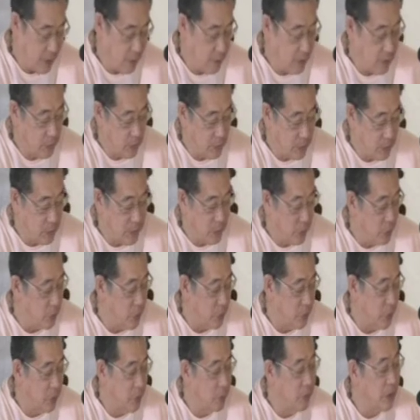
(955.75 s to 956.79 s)
but you can
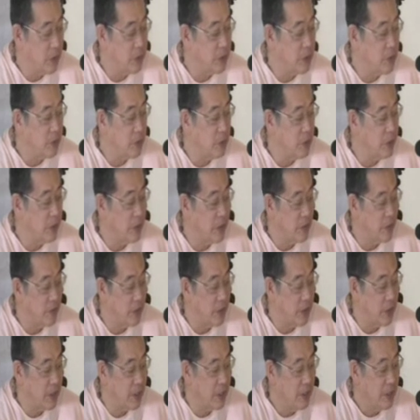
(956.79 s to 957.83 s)
rule, but do it in a
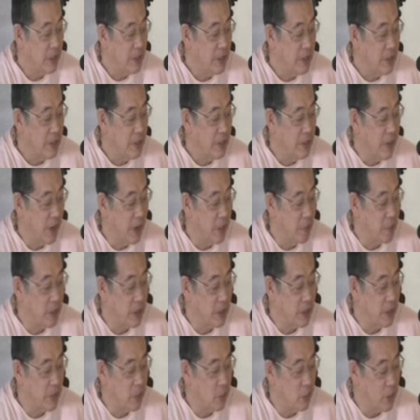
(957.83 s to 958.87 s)
very
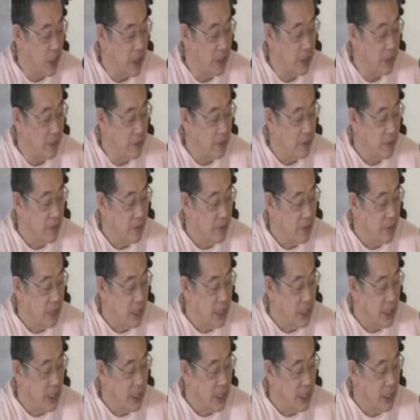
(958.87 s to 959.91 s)
dharmic way,
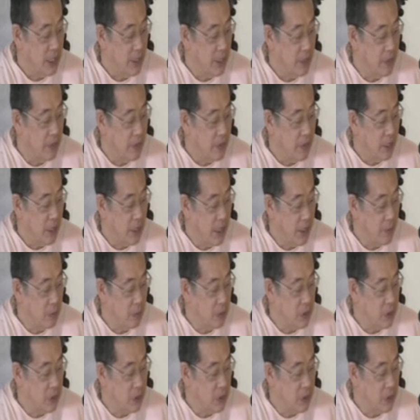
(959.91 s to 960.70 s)
which